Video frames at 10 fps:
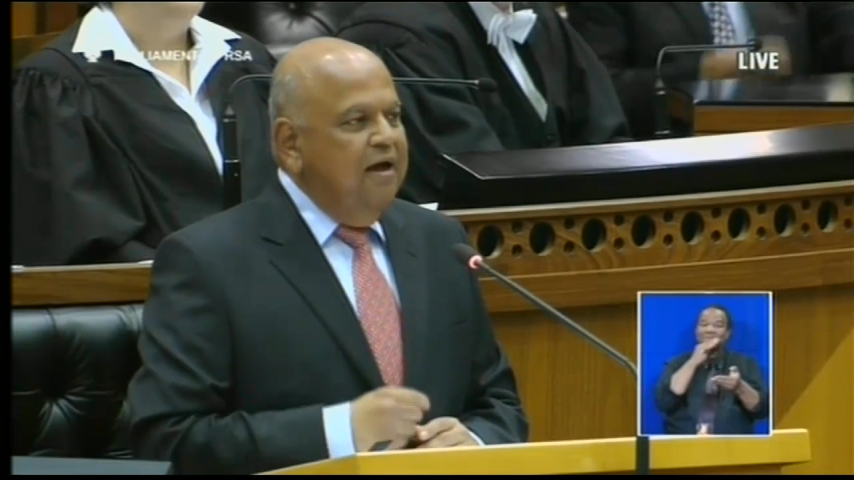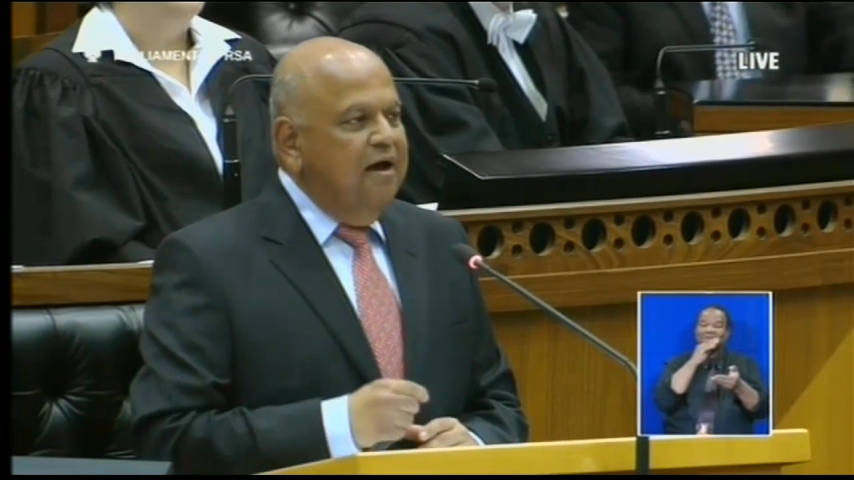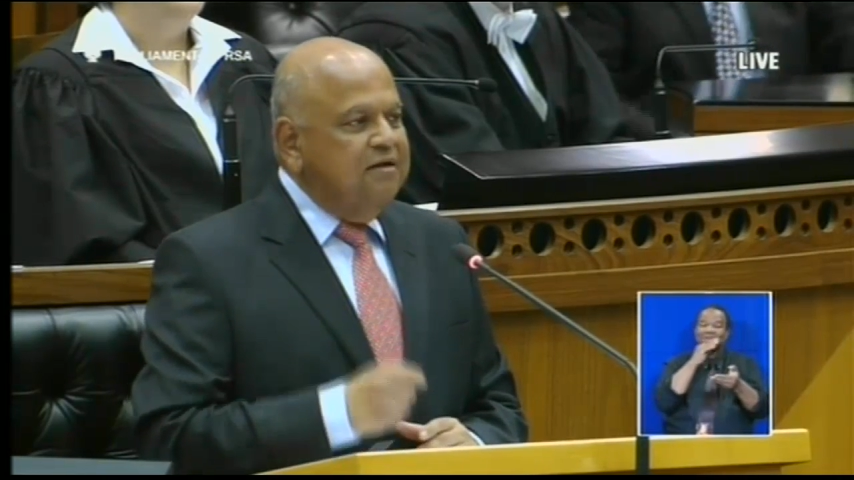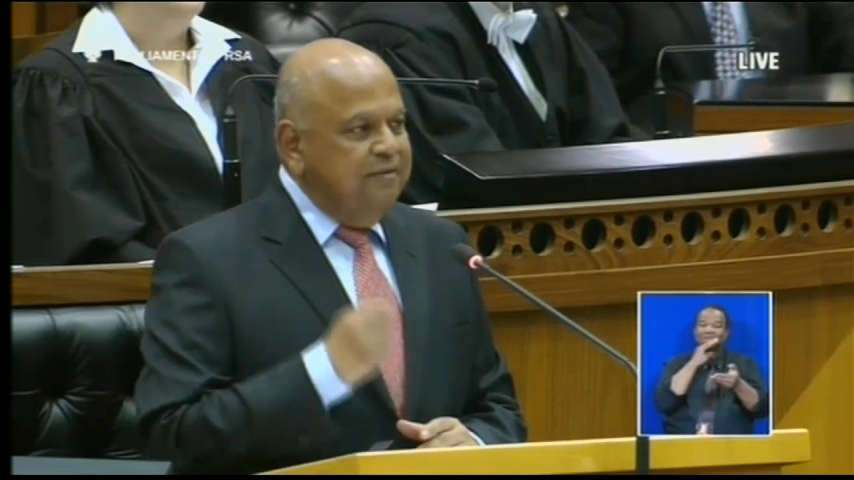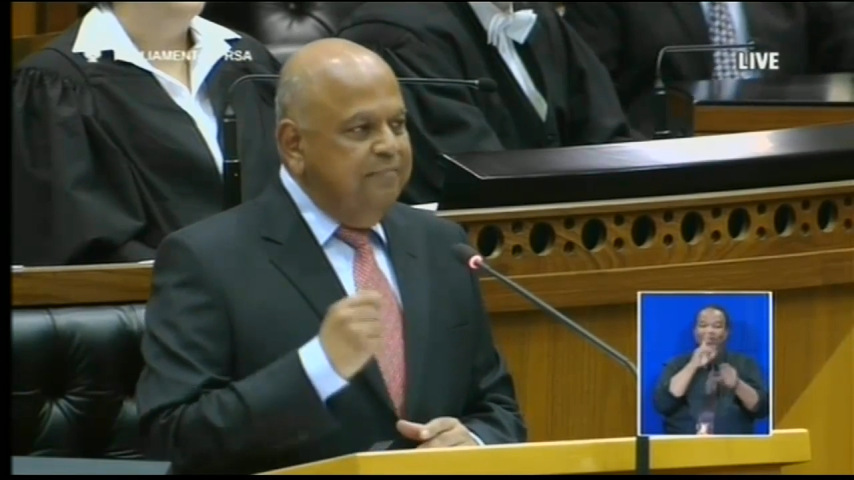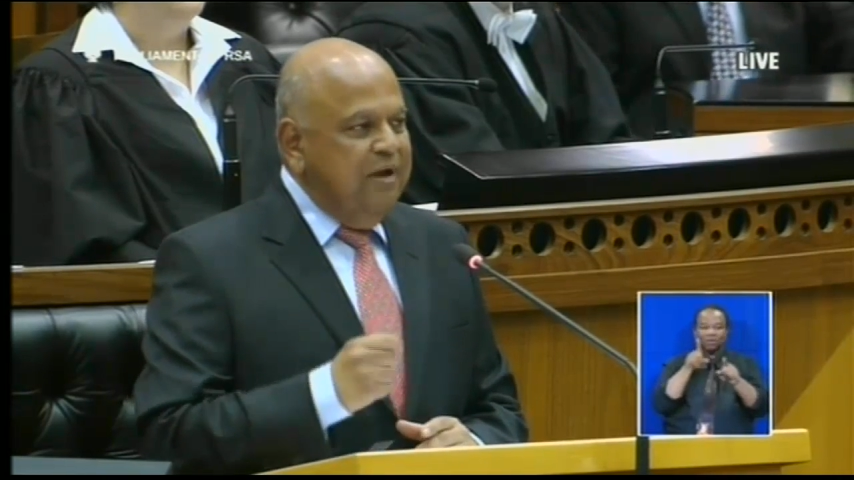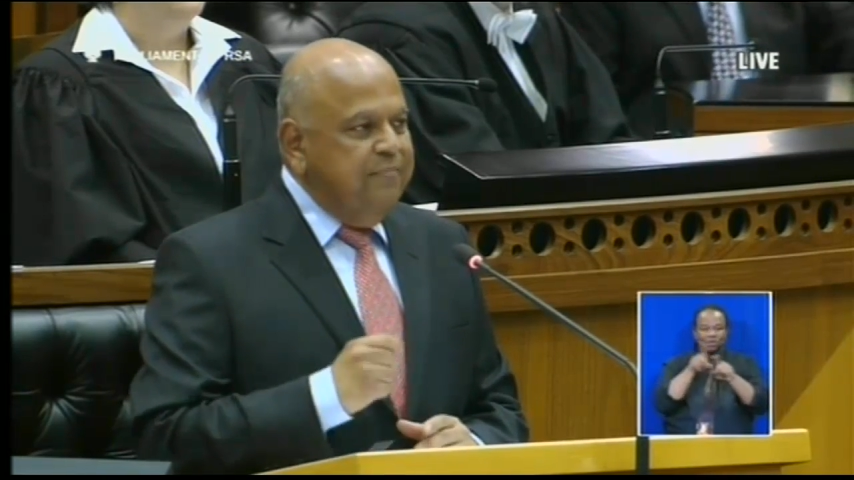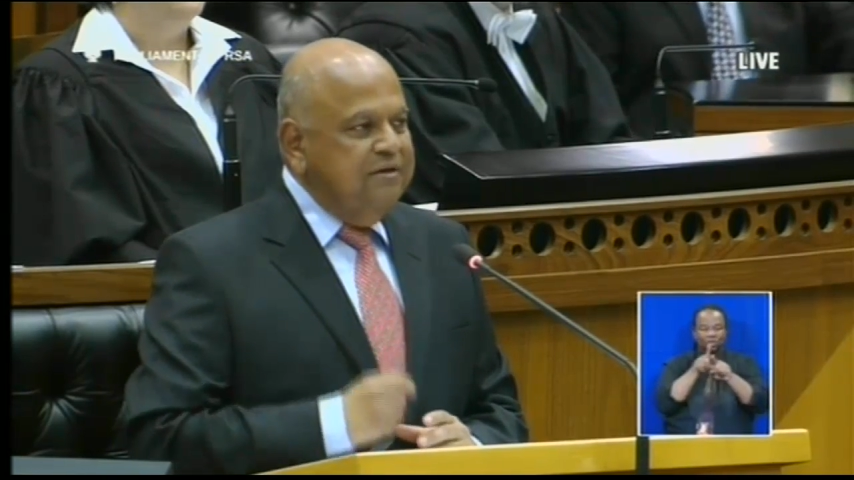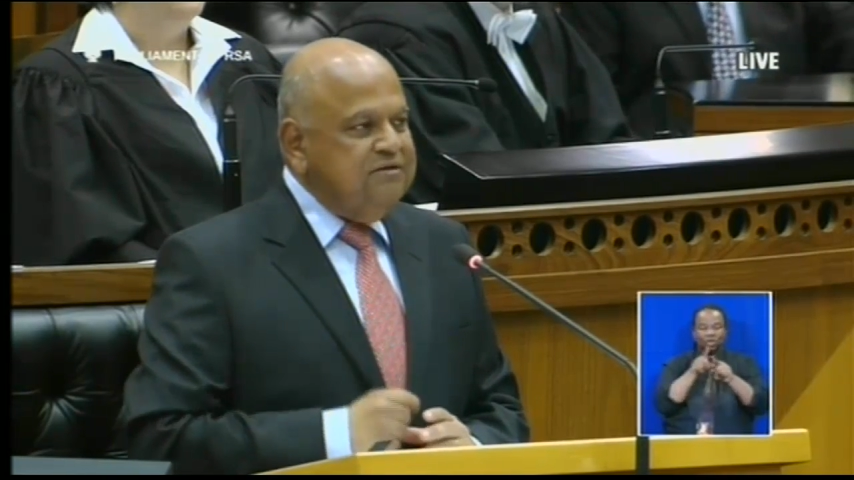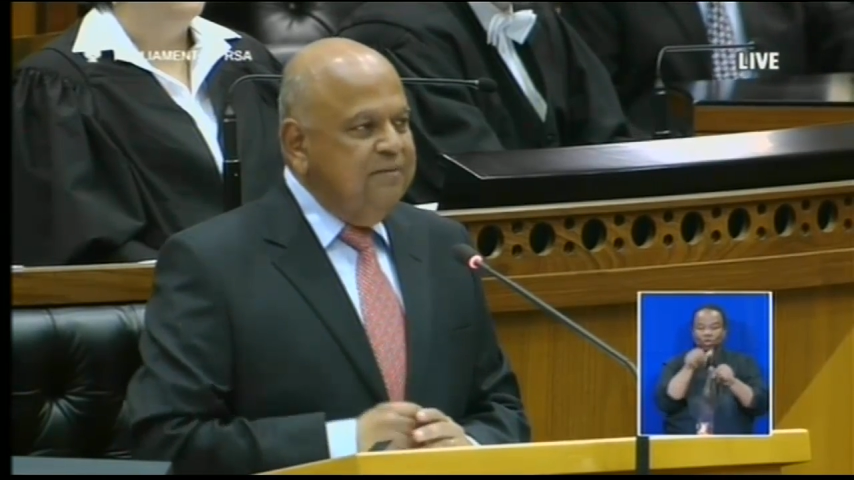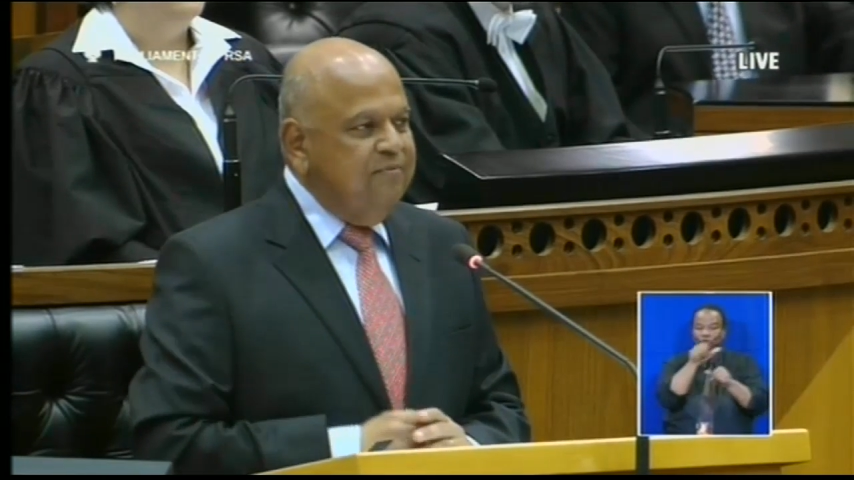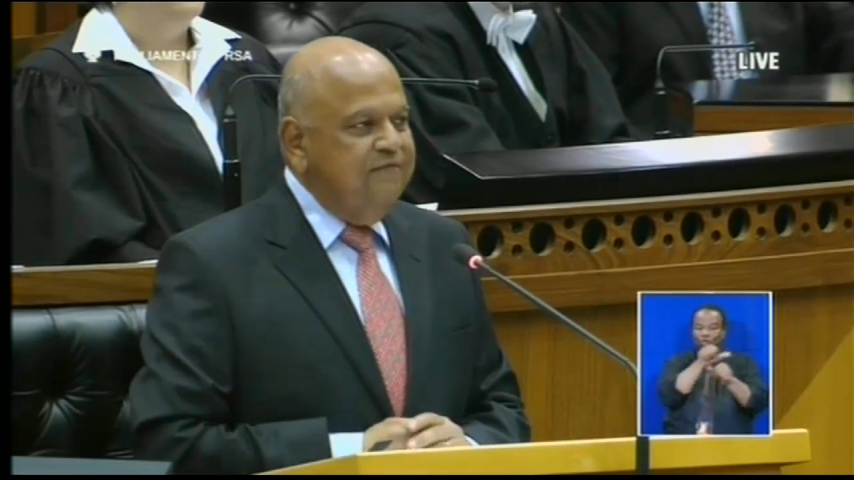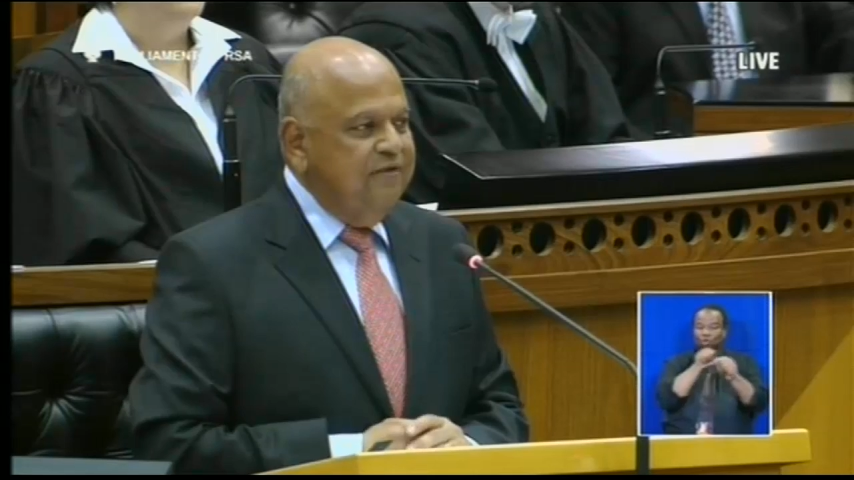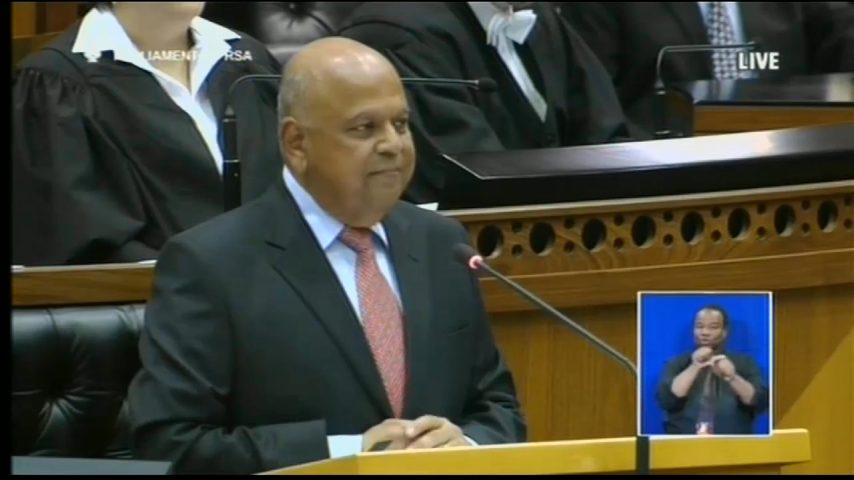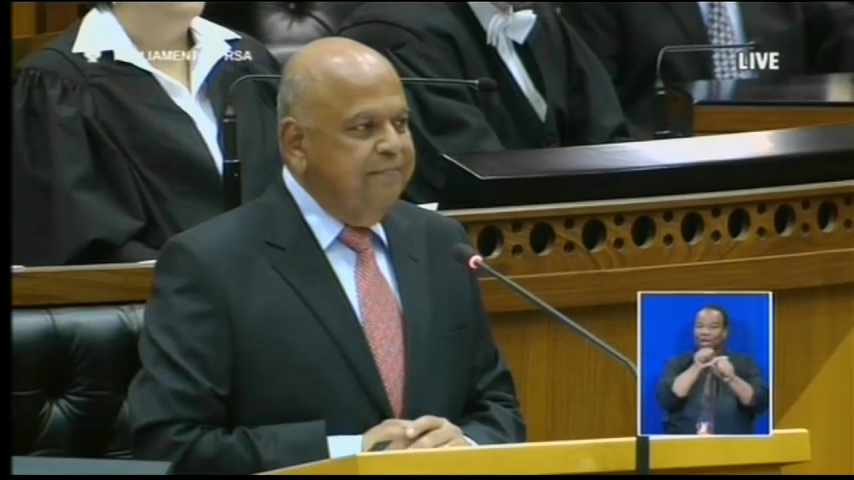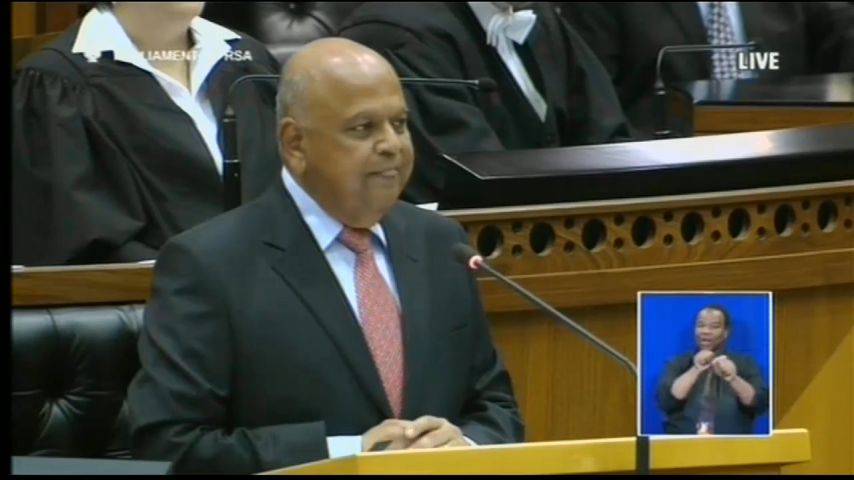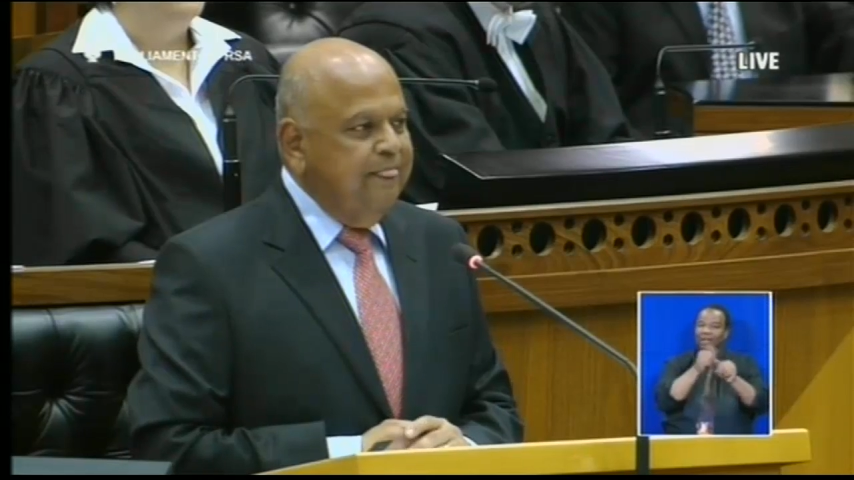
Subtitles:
are about some of them.